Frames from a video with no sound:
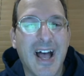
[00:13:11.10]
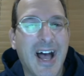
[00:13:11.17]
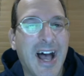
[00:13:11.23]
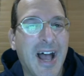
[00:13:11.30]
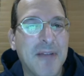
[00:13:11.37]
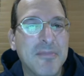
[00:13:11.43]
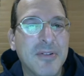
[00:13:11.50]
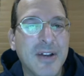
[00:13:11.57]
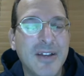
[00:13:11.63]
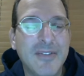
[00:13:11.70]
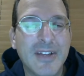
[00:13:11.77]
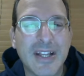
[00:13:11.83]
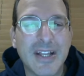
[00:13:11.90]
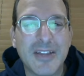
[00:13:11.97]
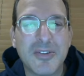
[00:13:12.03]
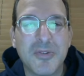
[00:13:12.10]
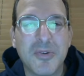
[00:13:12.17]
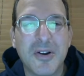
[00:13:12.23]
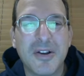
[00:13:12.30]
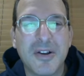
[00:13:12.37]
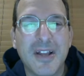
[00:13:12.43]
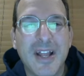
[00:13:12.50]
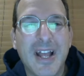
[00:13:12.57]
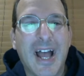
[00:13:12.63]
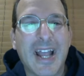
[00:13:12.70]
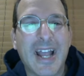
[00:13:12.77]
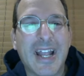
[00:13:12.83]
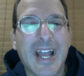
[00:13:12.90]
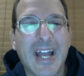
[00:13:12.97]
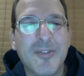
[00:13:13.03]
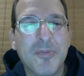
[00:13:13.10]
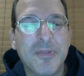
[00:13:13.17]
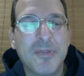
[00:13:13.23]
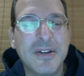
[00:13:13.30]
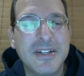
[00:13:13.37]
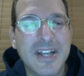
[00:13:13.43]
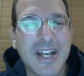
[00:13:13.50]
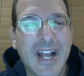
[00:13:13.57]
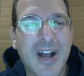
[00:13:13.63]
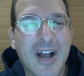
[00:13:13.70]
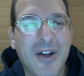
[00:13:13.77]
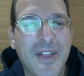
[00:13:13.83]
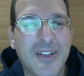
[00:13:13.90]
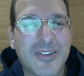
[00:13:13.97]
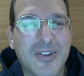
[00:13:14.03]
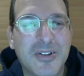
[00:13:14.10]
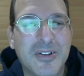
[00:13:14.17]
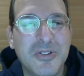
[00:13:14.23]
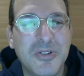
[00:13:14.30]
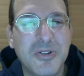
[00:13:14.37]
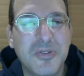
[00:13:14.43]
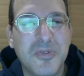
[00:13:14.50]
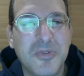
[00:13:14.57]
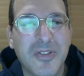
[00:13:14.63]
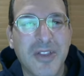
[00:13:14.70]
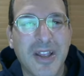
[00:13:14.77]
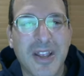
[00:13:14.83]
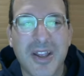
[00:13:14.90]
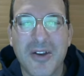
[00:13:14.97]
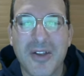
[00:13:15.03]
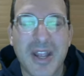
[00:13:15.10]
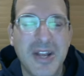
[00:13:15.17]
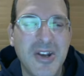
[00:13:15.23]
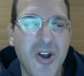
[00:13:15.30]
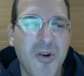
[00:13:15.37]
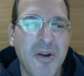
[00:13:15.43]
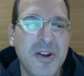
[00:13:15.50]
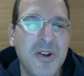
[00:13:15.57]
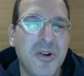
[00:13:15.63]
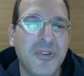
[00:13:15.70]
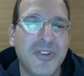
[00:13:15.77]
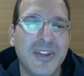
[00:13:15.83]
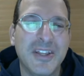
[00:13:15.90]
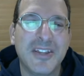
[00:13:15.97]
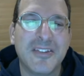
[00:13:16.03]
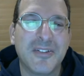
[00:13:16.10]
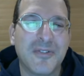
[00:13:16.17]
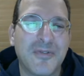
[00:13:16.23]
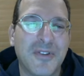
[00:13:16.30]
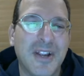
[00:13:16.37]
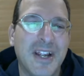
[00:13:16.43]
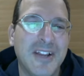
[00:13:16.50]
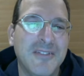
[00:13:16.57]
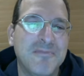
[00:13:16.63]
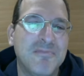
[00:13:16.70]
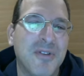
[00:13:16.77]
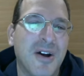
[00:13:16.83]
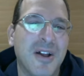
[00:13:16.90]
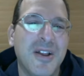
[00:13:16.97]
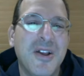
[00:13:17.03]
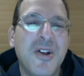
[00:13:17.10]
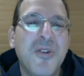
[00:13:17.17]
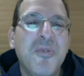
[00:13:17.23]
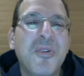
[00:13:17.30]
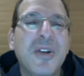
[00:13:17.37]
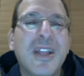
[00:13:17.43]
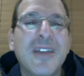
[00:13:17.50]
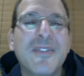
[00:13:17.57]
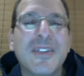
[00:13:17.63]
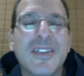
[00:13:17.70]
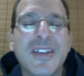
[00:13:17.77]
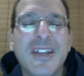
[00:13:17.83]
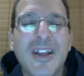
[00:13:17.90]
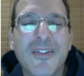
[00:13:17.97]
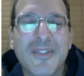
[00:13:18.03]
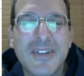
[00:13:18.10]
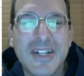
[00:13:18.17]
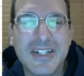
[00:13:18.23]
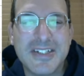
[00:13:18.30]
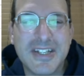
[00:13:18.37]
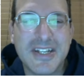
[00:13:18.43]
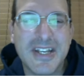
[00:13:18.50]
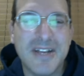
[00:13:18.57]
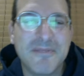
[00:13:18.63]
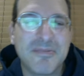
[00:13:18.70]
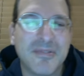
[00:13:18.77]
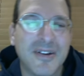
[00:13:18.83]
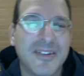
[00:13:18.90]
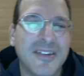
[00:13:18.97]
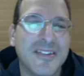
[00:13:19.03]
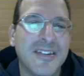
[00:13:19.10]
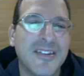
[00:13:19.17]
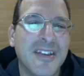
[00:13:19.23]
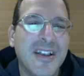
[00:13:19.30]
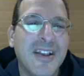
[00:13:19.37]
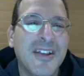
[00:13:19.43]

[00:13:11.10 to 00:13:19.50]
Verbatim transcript: I believe that that's a word. I kind of appreciate how that's clued with like, okay, no one knows that this is a phrase, but we'll give it the definition in parentheses.